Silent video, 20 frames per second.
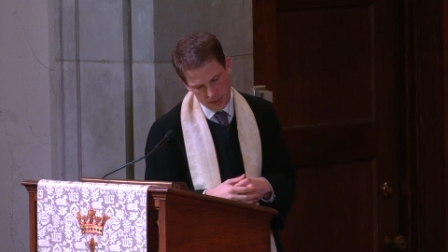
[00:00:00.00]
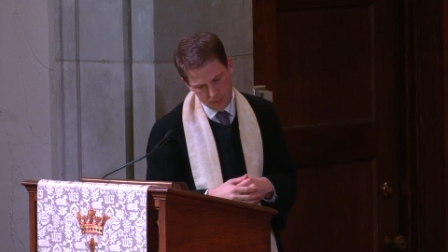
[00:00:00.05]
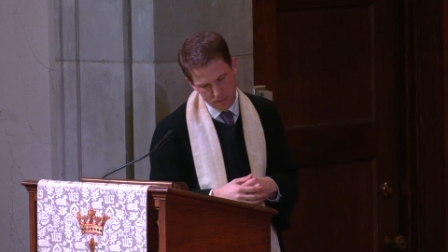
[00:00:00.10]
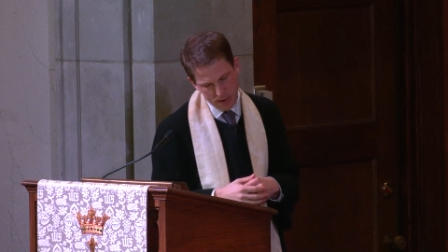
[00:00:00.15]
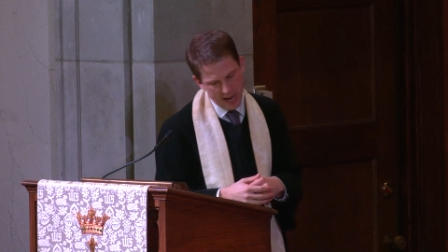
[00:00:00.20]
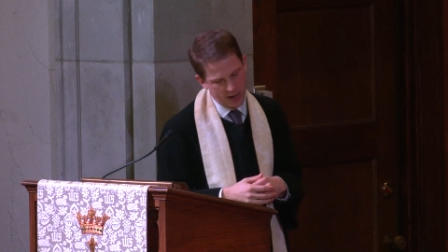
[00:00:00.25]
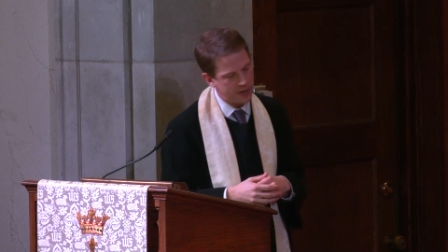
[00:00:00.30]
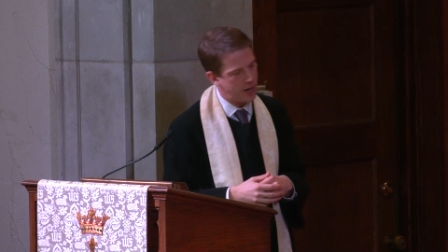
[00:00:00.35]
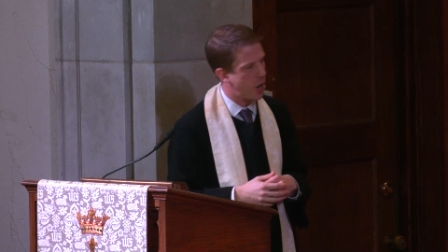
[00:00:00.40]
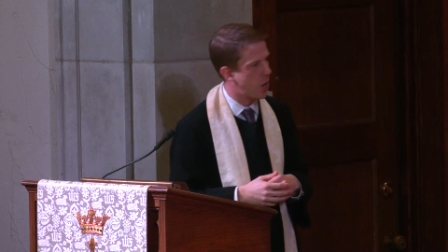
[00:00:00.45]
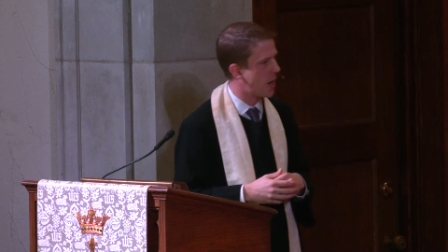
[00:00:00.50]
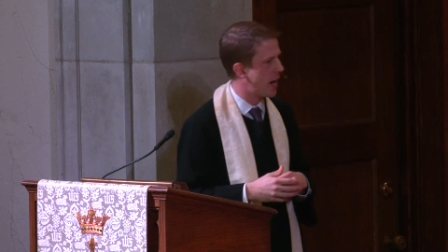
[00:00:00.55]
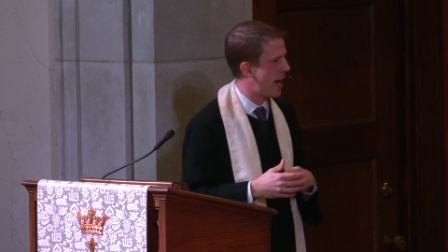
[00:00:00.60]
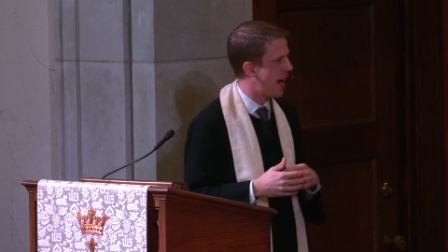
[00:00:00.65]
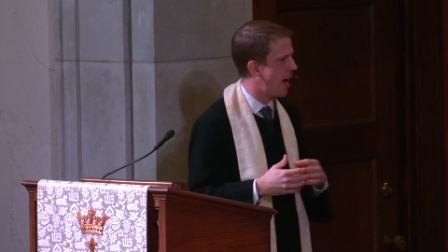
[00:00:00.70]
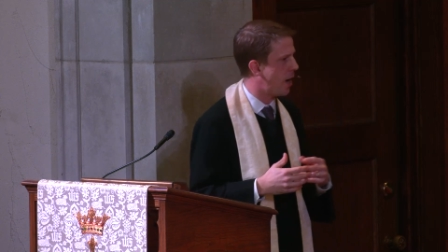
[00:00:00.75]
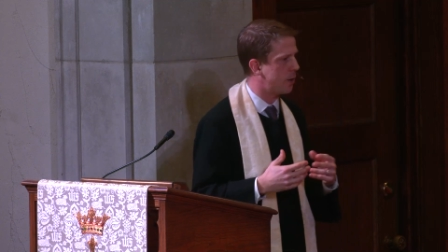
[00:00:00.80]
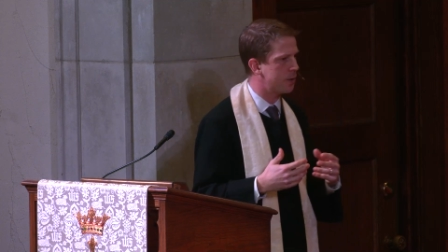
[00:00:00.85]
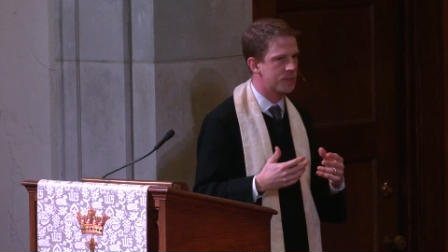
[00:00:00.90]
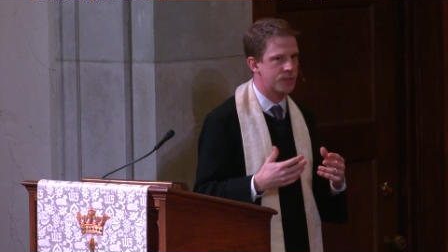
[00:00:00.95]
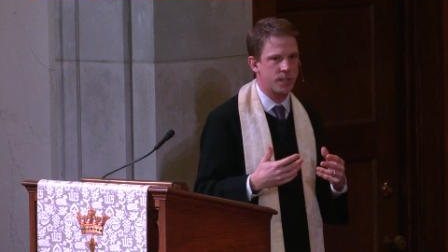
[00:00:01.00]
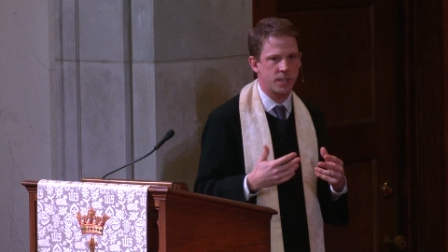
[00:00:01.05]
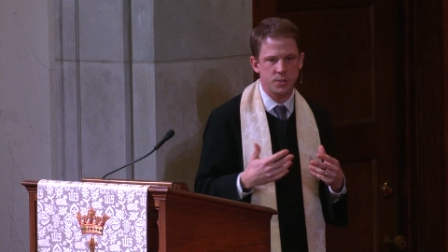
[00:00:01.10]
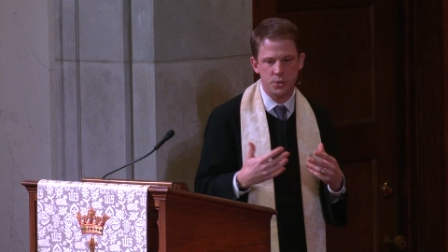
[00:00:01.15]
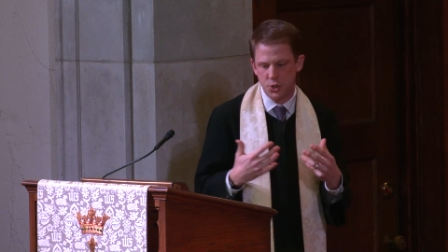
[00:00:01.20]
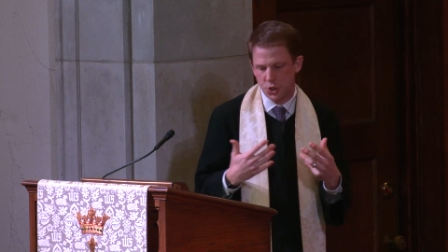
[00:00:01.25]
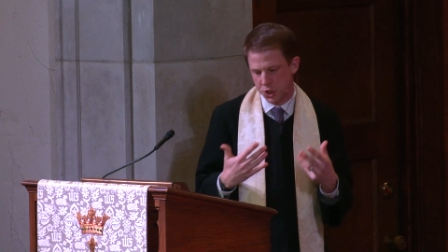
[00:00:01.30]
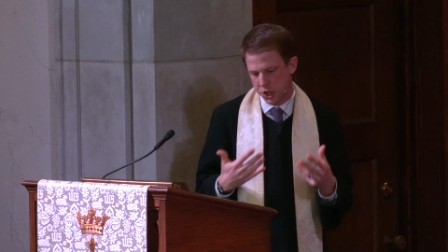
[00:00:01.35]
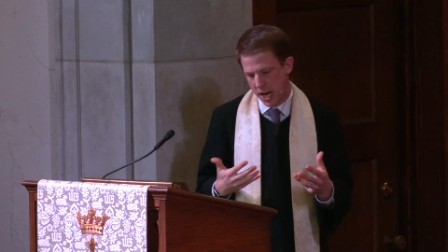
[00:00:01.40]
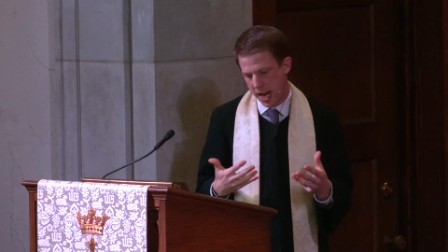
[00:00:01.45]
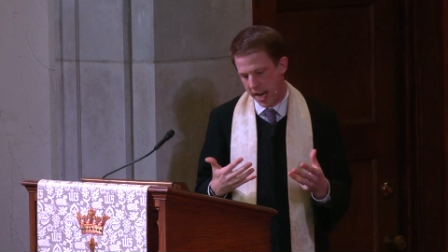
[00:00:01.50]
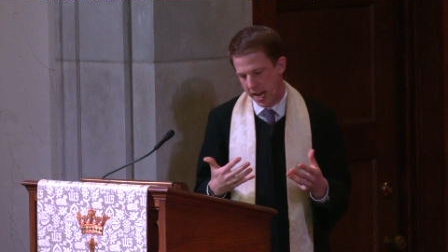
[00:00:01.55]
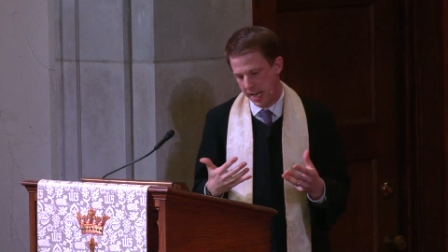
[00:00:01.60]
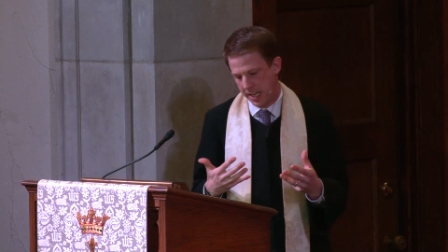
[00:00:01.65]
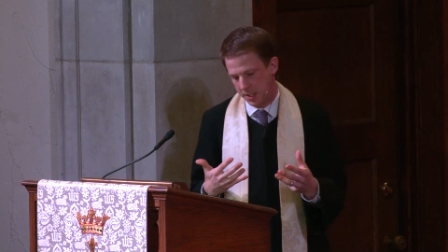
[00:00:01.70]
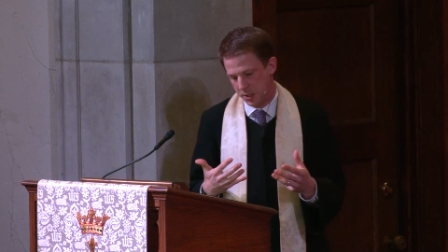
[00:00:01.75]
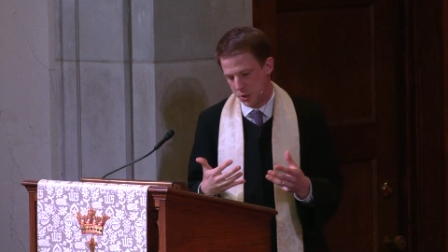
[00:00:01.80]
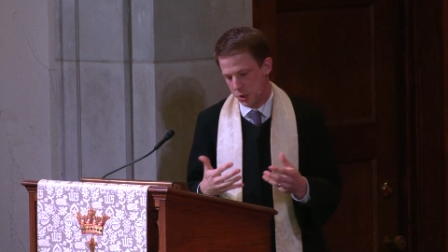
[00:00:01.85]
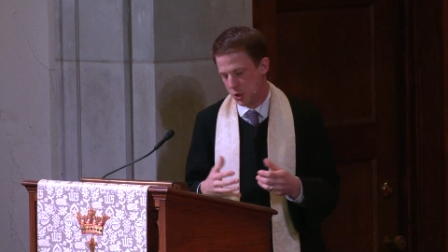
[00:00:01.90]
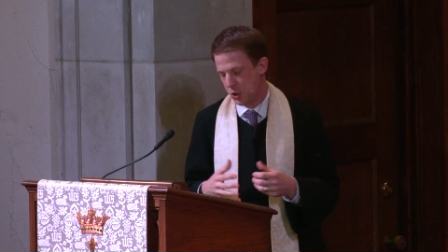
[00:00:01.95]
about our house had
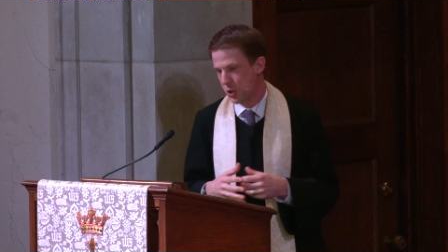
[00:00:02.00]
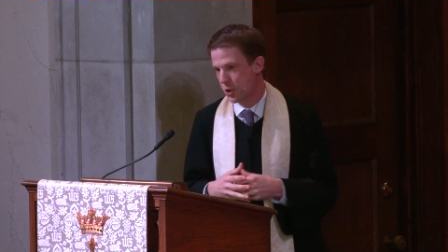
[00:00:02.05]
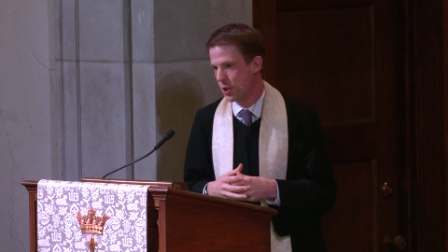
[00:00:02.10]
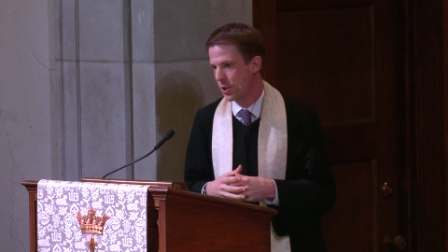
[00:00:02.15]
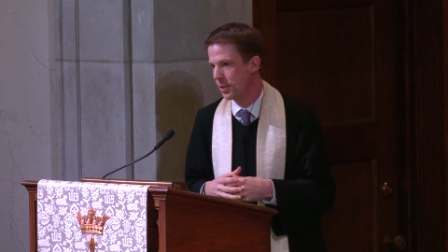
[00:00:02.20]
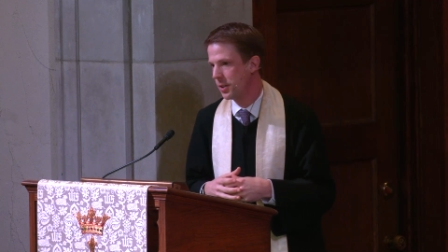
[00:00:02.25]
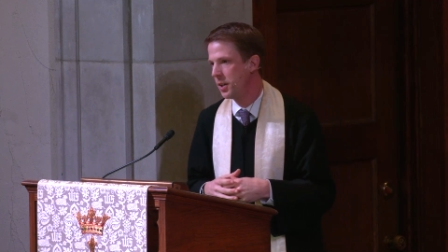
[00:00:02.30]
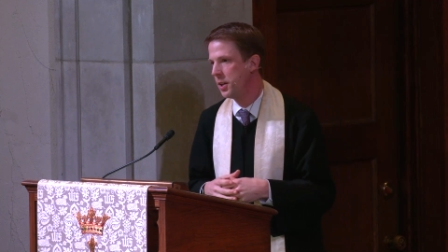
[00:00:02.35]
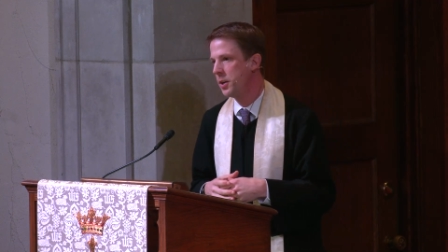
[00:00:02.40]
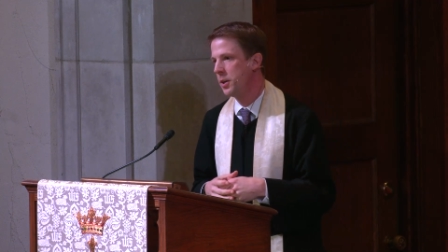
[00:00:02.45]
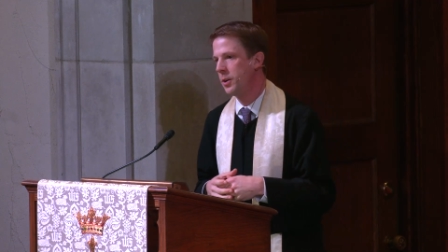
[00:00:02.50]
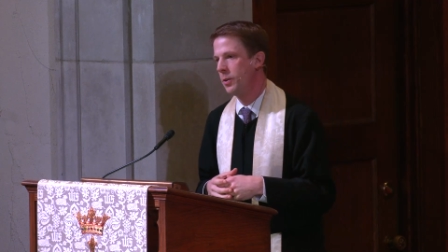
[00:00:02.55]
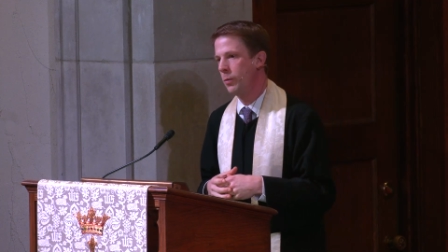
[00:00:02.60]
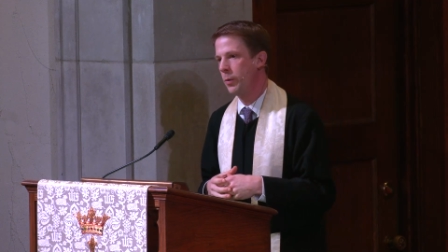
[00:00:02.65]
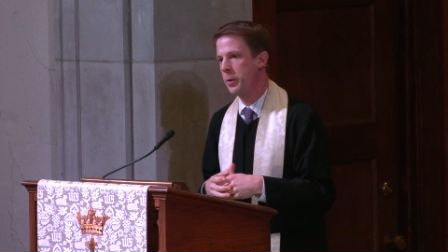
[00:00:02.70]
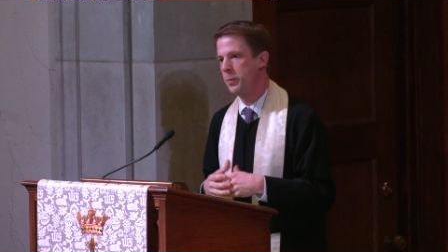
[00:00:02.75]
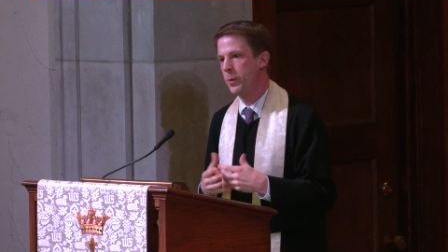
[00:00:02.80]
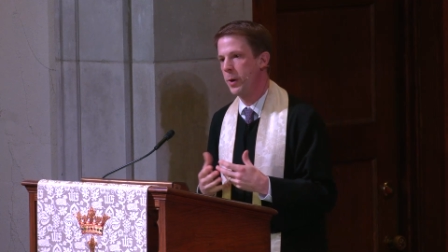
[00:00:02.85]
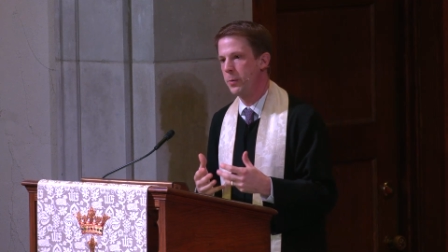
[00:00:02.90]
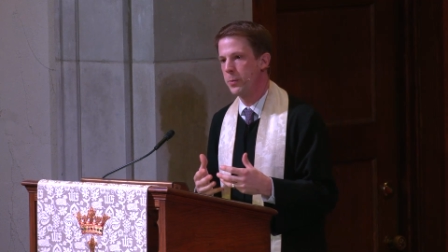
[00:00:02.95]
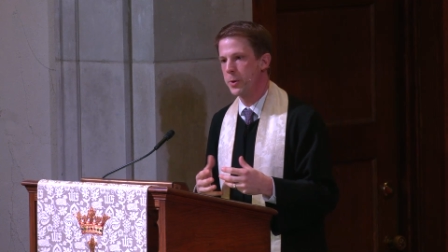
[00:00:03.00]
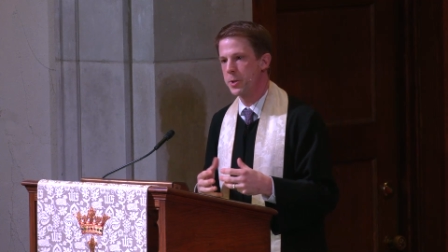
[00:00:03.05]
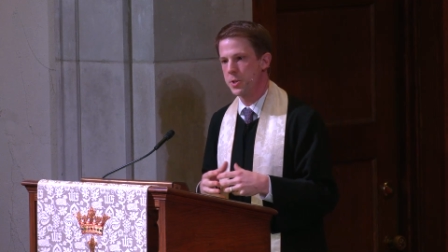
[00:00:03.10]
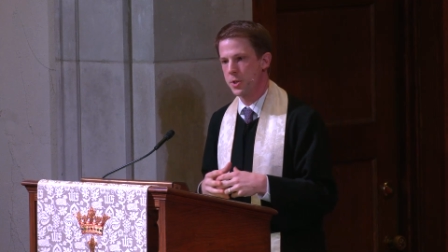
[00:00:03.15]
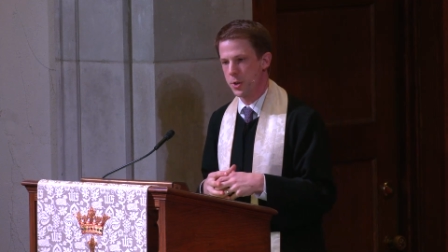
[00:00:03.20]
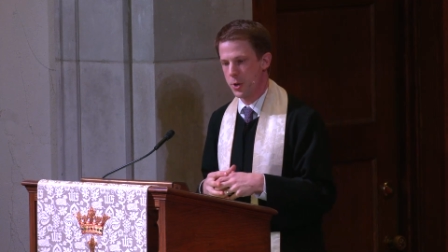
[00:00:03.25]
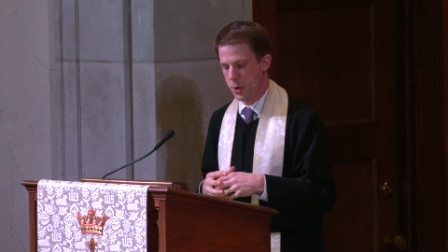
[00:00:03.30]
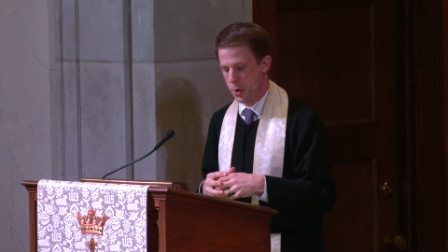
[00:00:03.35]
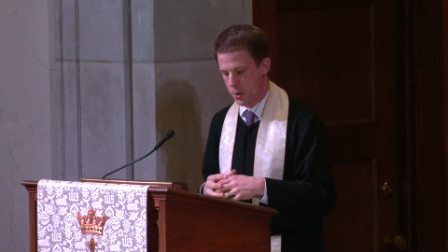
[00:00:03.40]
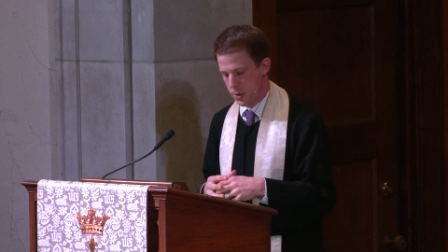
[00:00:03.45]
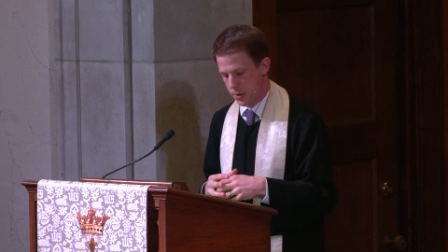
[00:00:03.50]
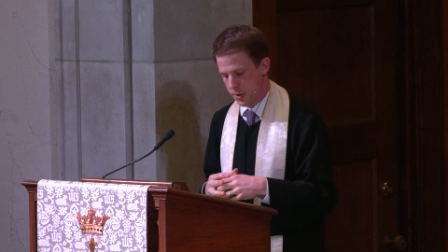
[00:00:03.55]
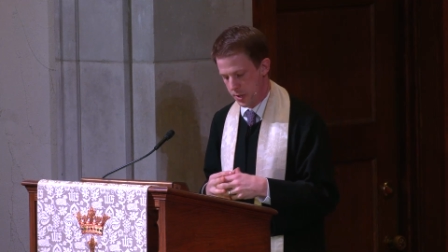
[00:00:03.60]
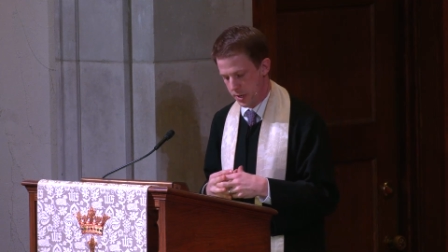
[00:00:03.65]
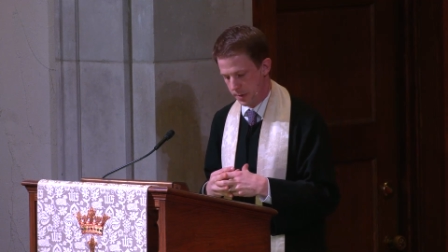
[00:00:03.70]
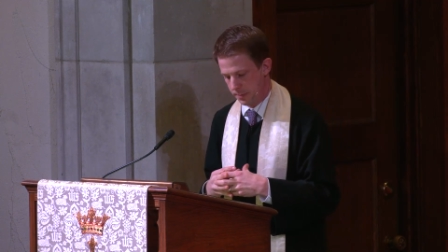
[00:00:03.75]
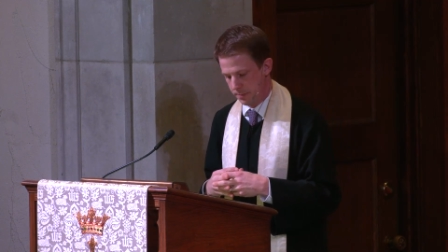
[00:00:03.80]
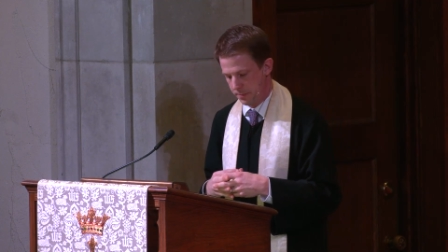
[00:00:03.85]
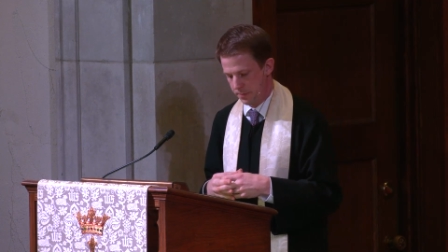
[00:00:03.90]
changed when we returned.